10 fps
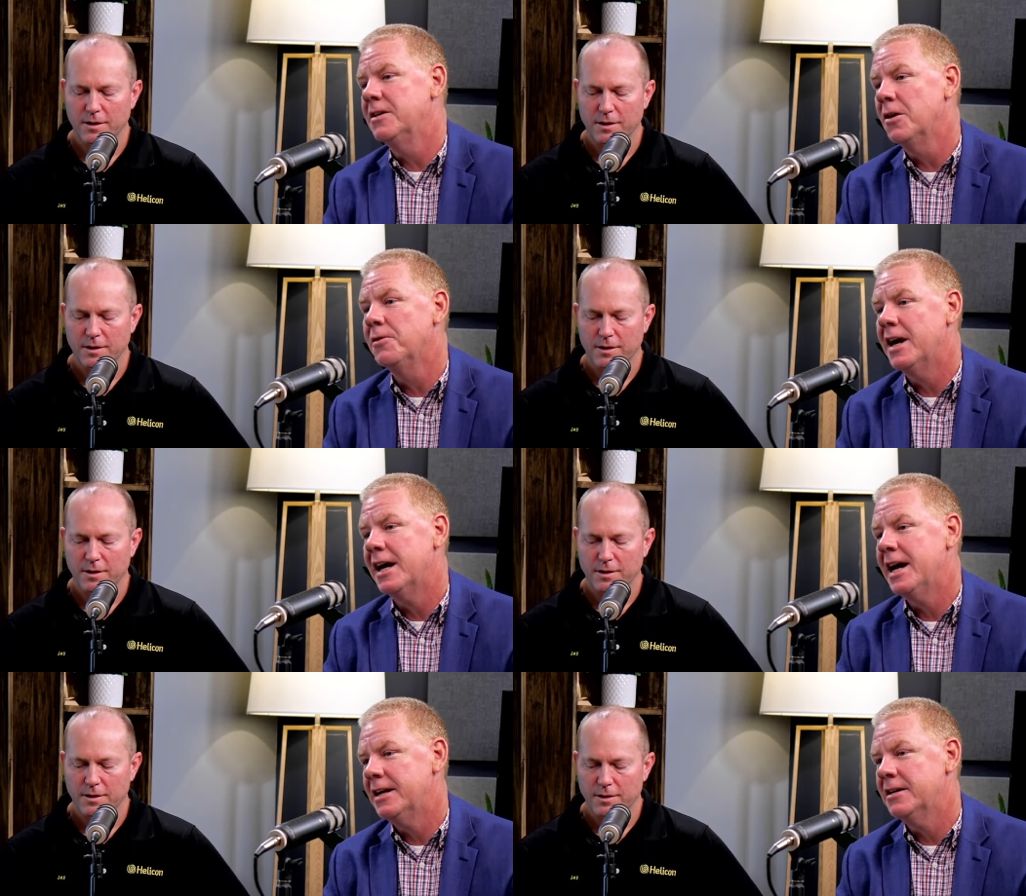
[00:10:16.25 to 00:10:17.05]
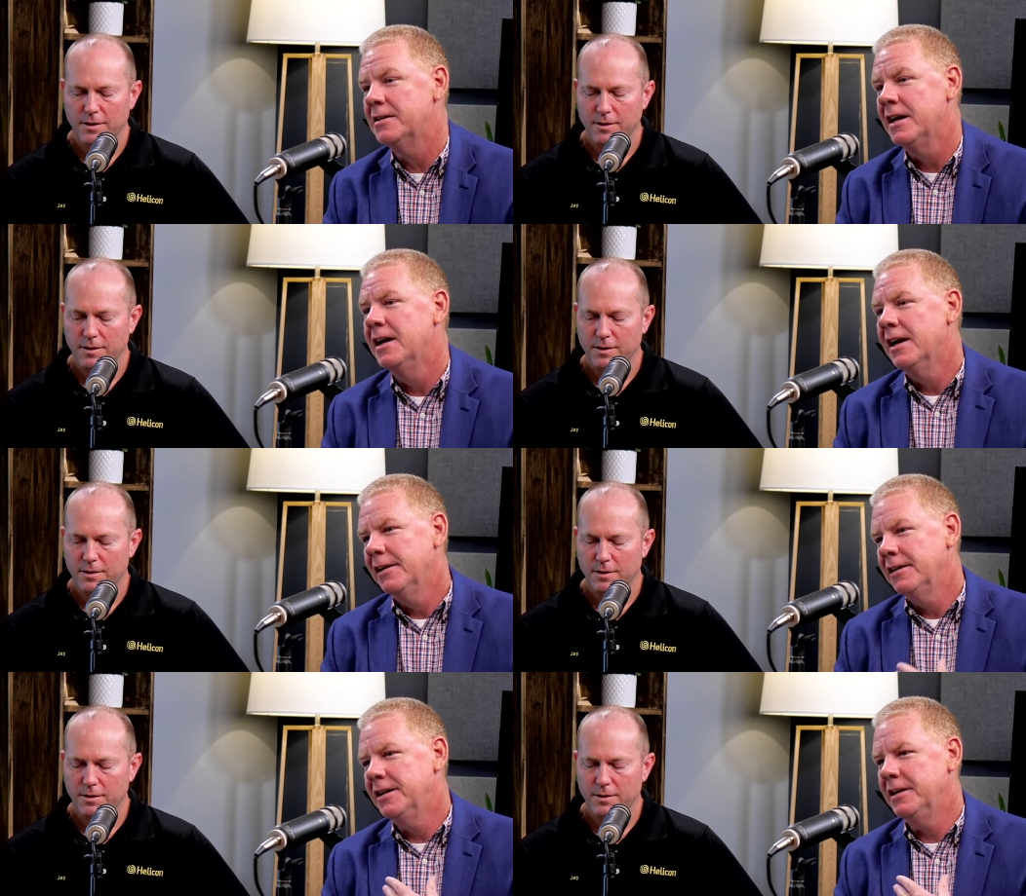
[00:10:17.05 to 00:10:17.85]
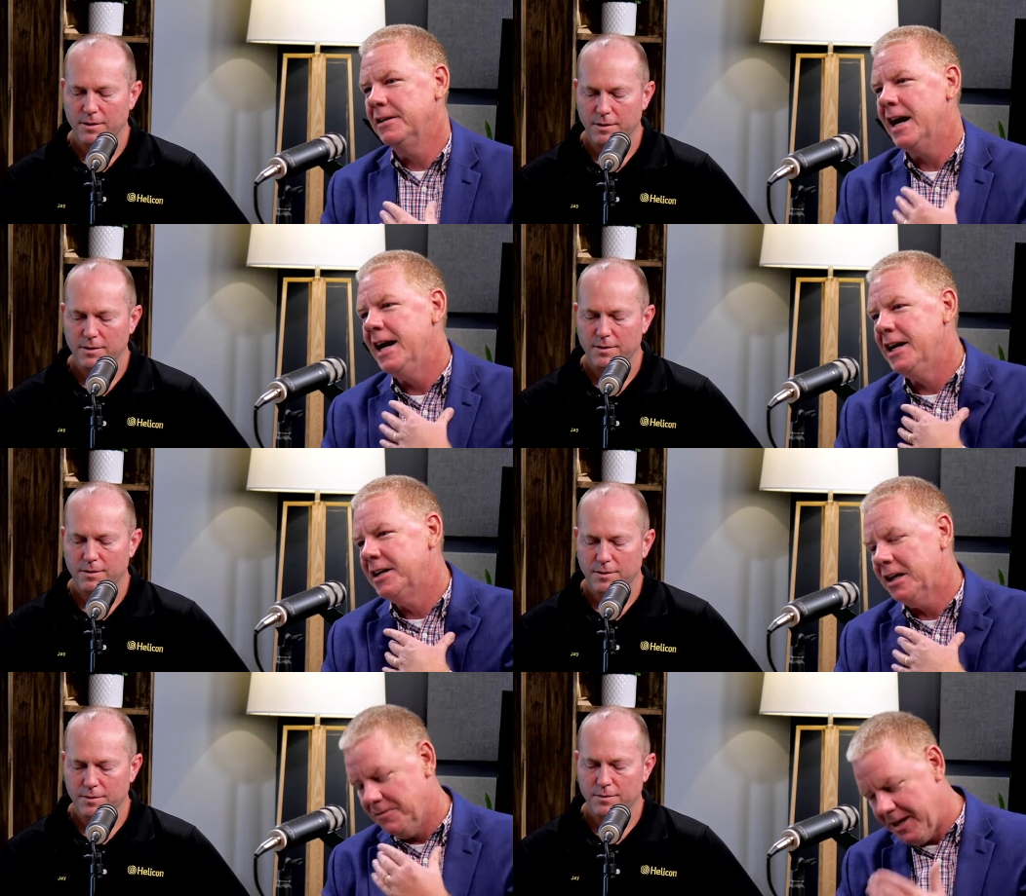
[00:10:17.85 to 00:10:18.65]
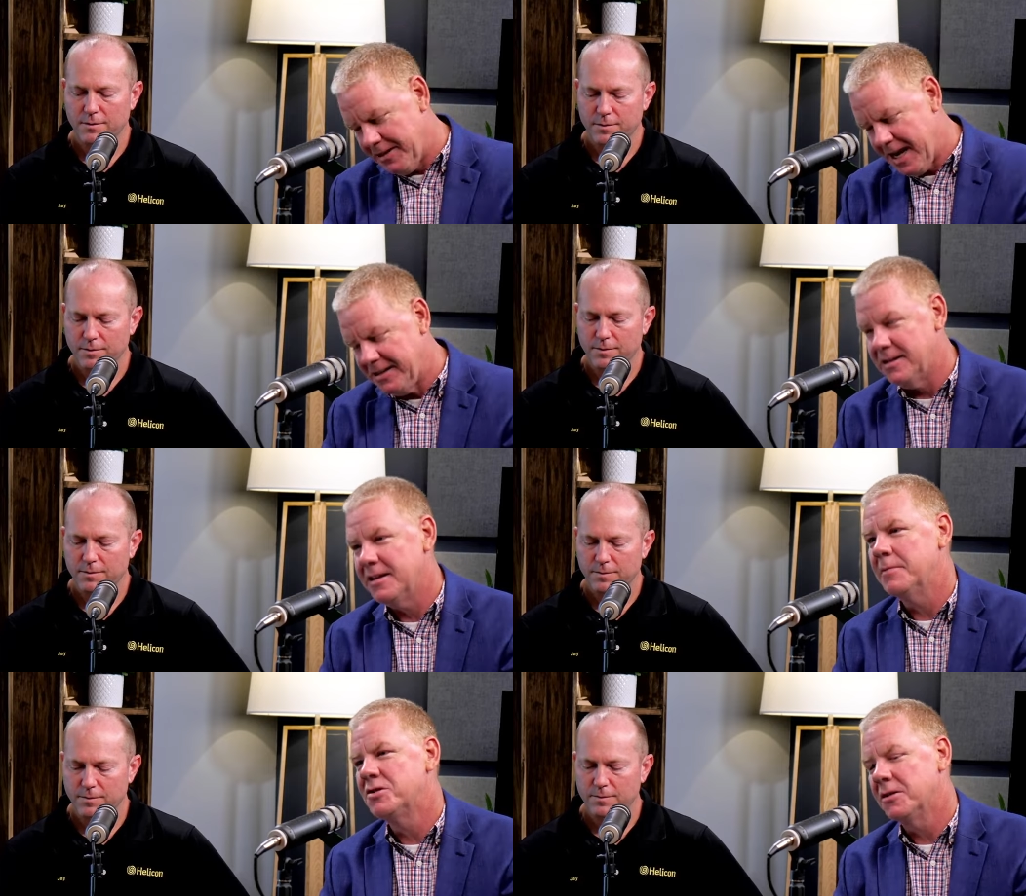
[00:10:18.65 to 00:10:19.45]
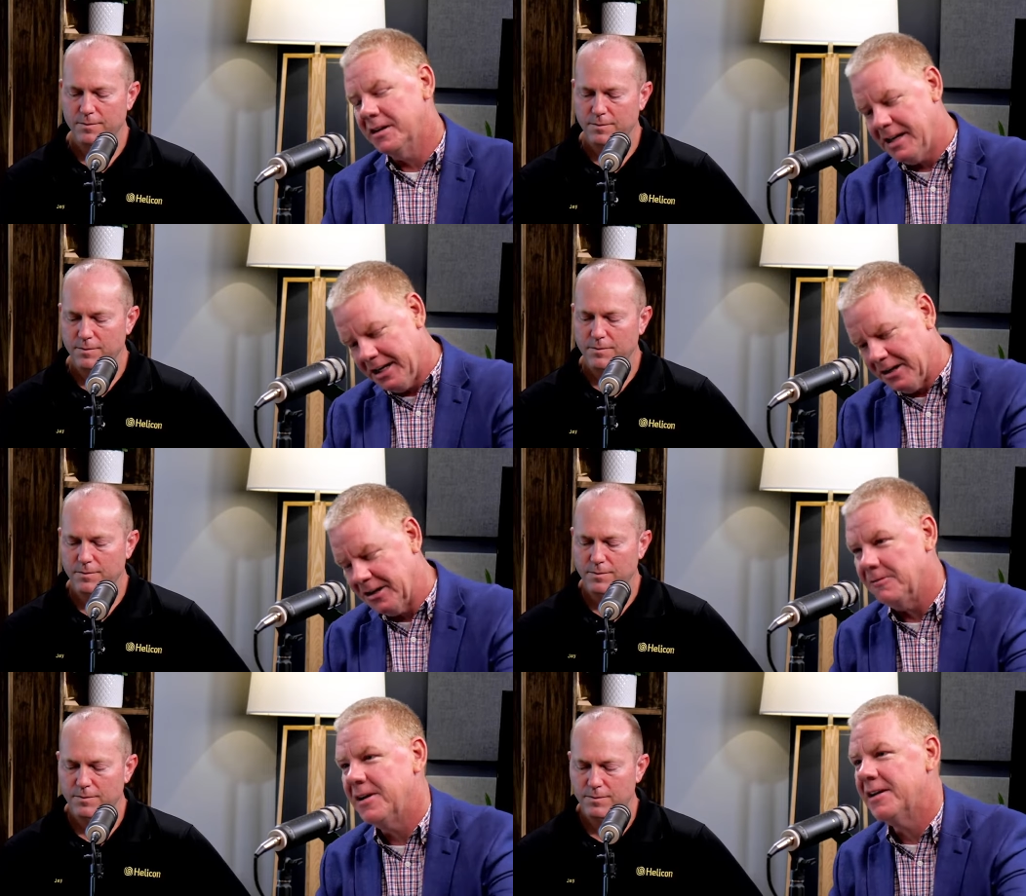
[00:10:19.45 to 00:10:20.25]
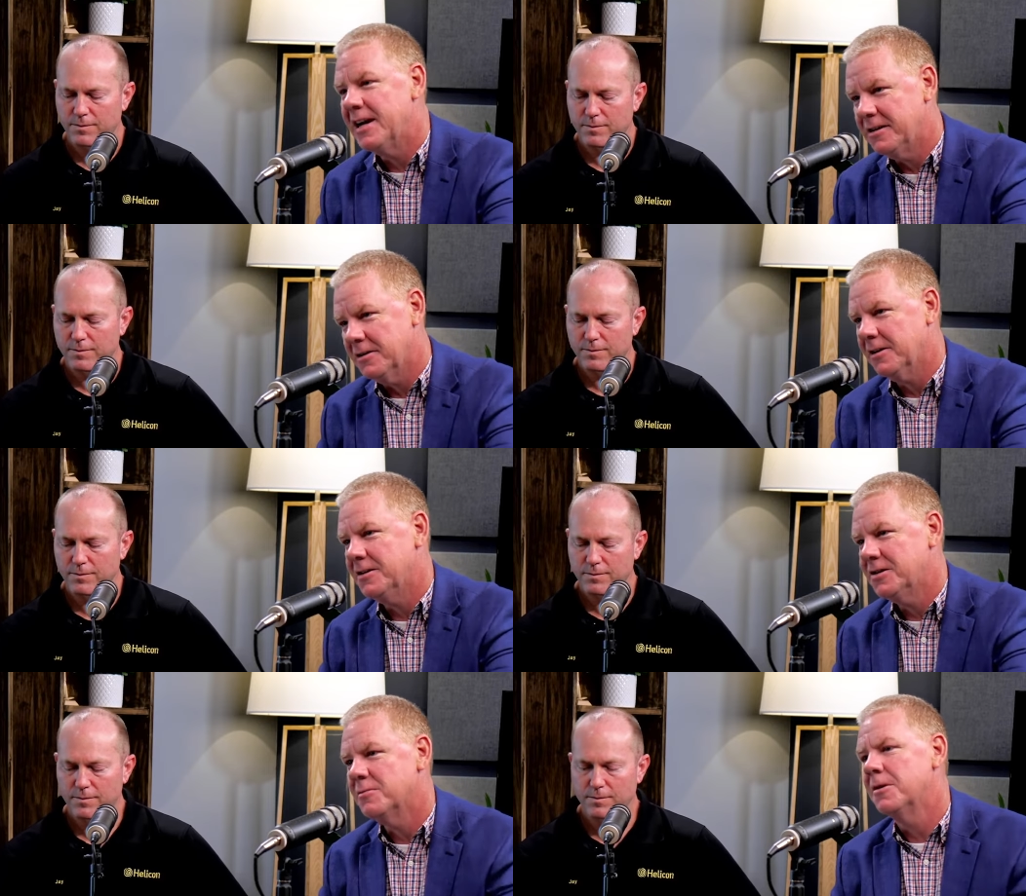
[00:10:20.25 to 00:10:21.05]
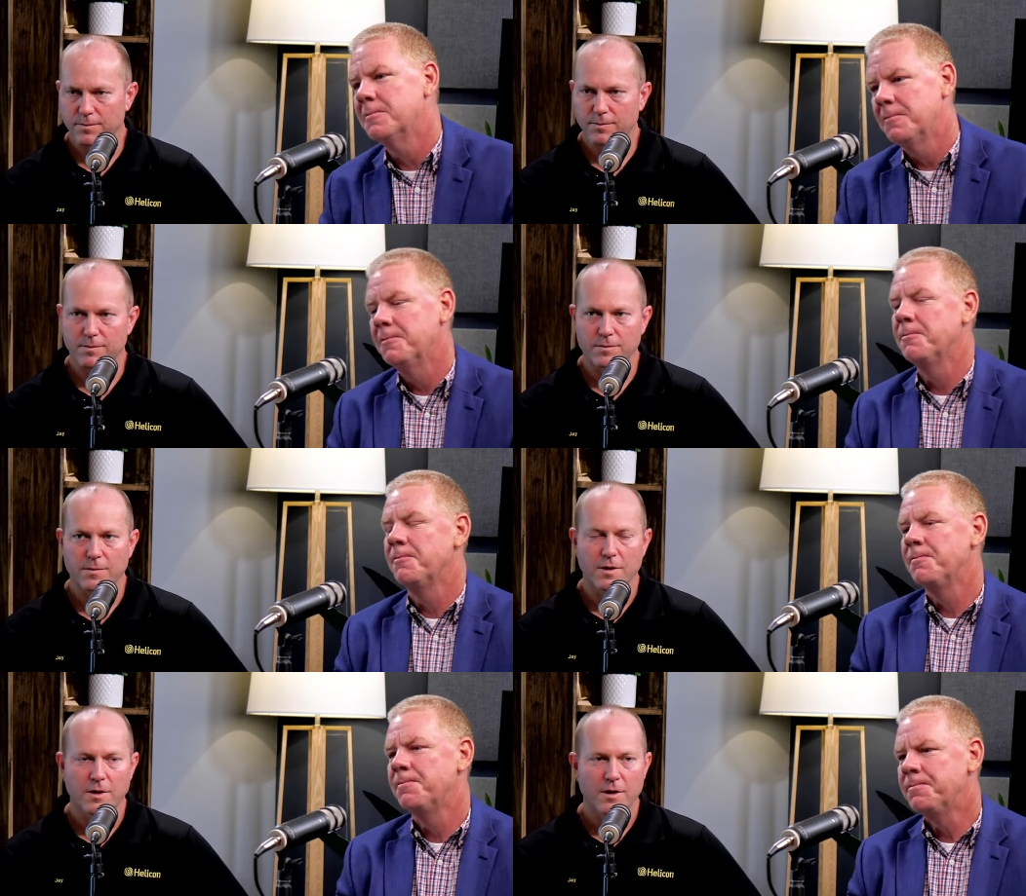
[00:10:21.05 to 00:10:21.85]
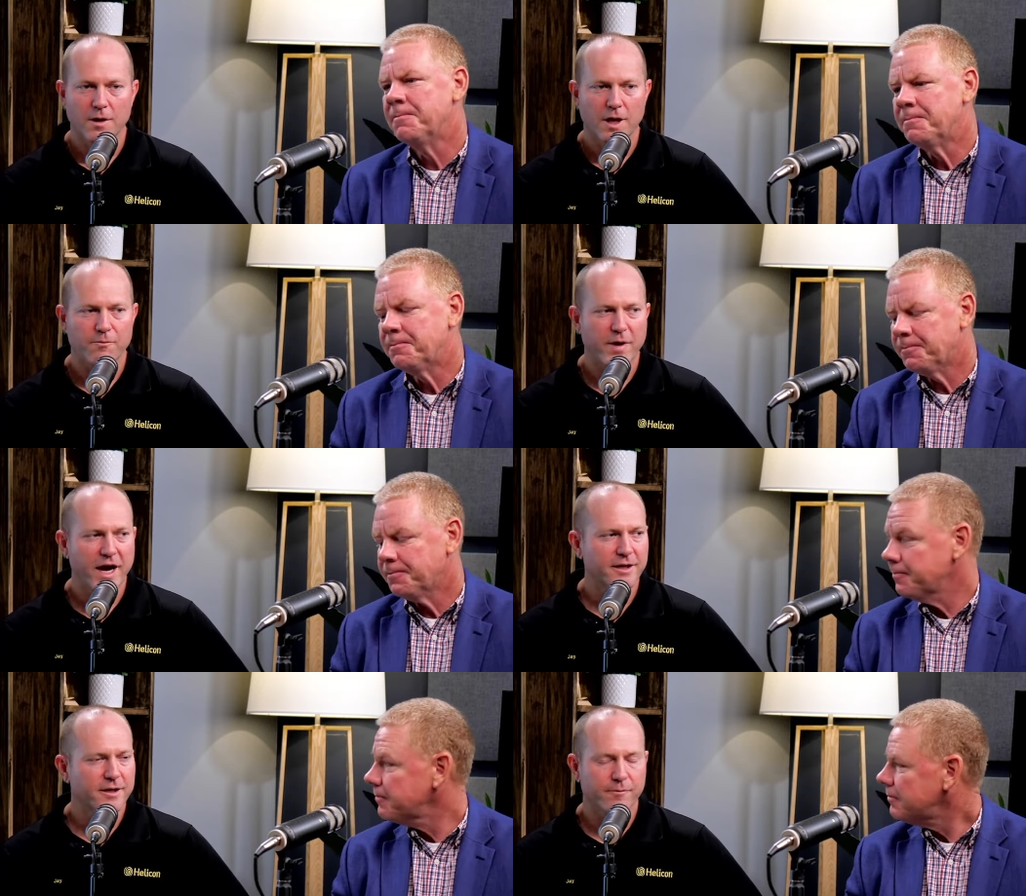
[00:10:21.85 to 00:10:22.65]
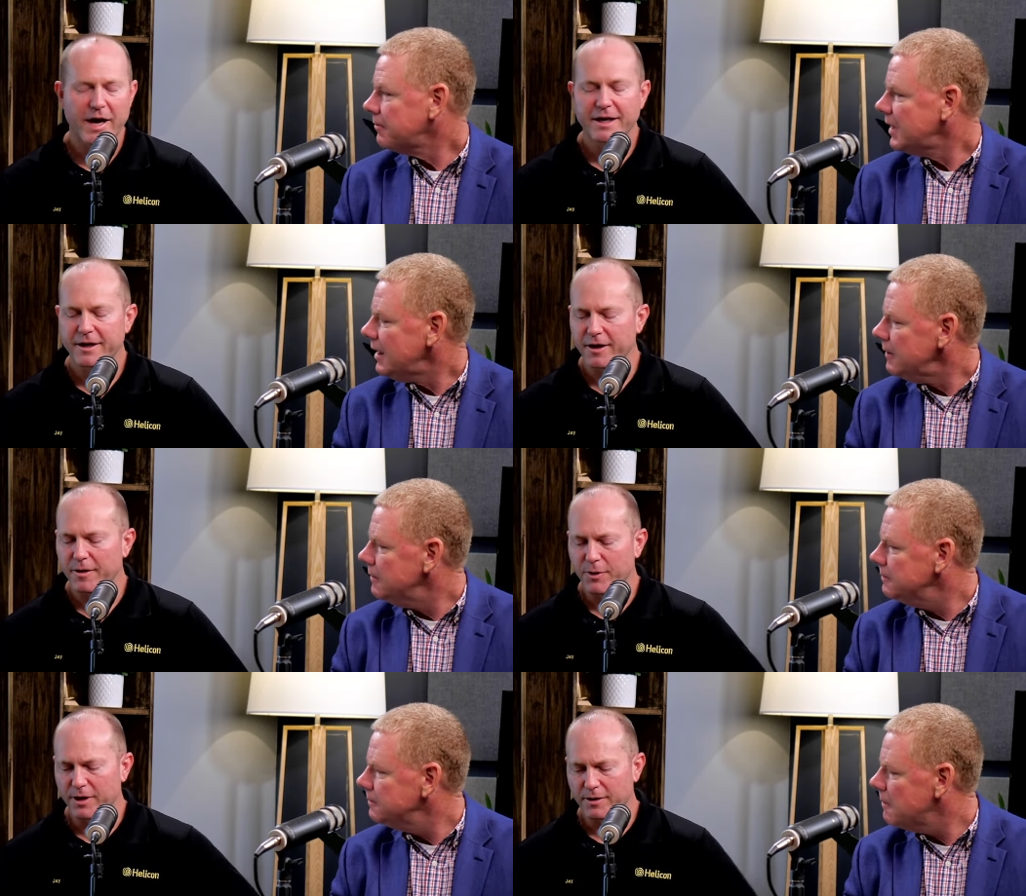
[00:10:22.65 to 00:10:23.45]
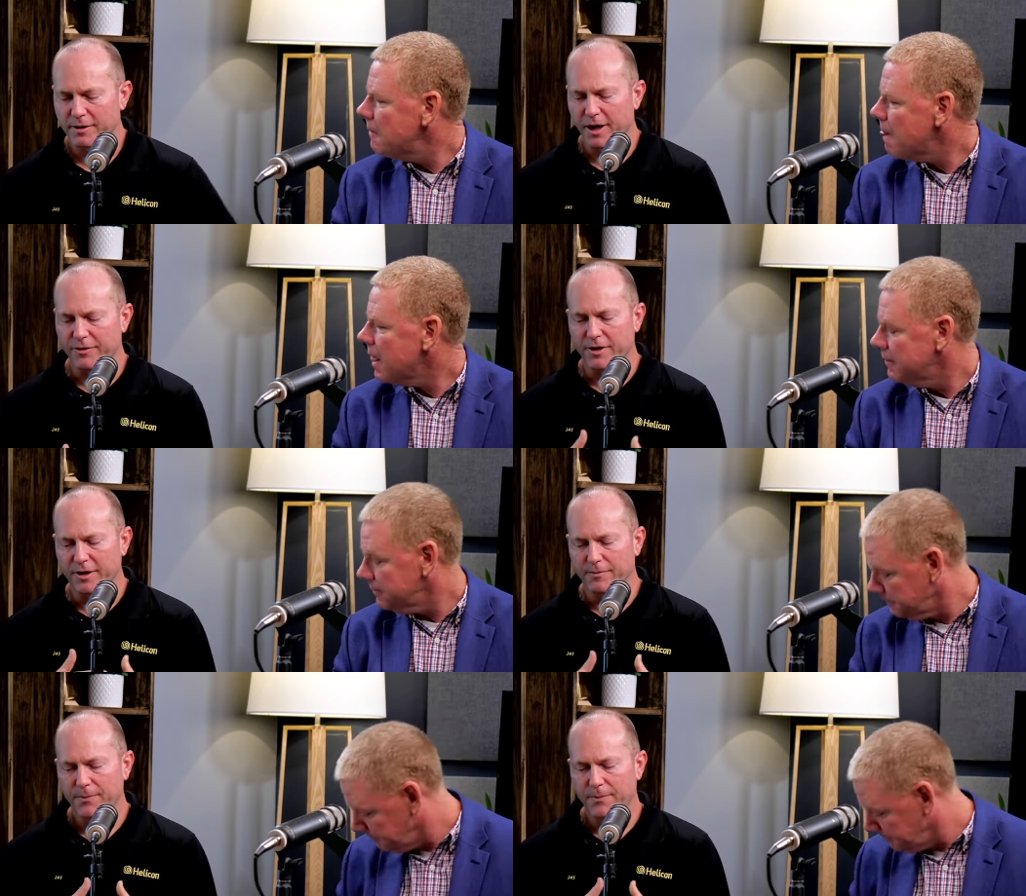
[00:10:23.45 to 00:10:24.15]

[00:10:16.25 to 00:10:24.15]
Speaker 1: to know that. I had to I had to convey that to them so that they could convey that to their customer. Right, exactly.
Speaker 2: And back backing up uh, on the